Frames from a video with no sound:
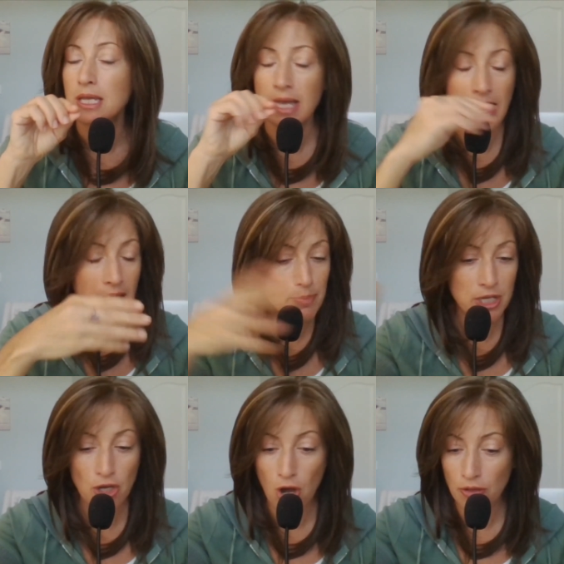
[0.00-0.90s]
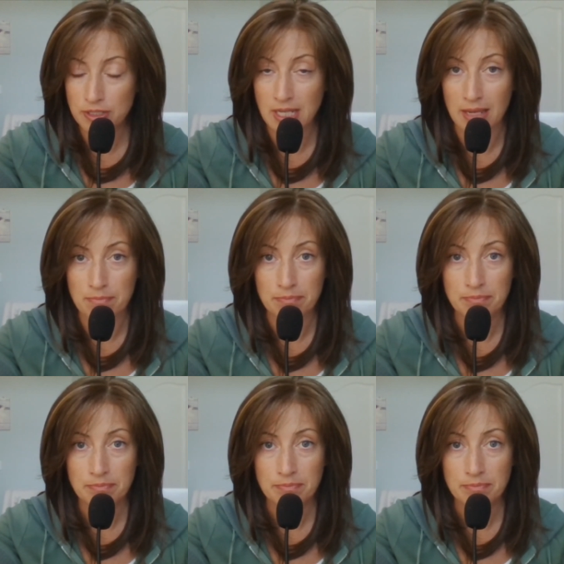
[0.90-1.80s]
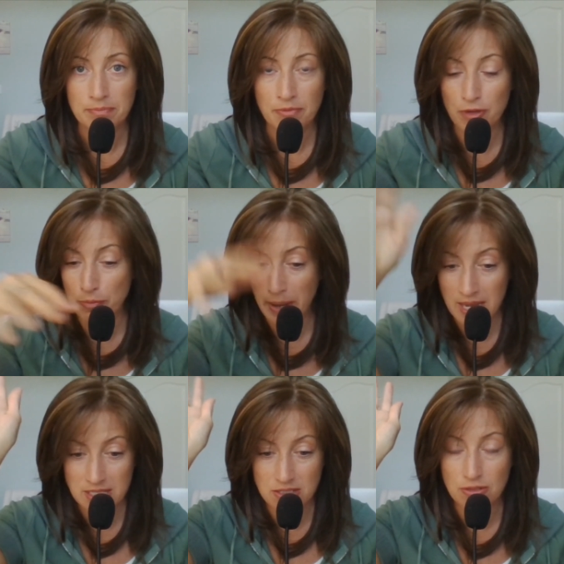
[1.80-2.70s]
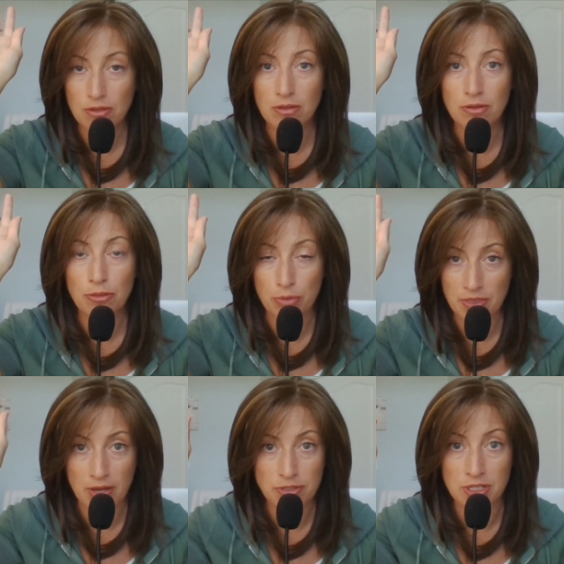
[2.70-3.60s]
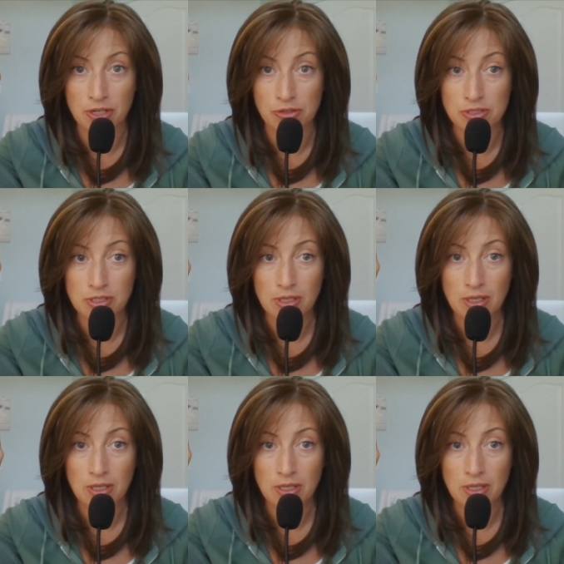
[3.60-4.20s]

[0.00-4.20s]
Happening all the time for the past 3,000 years.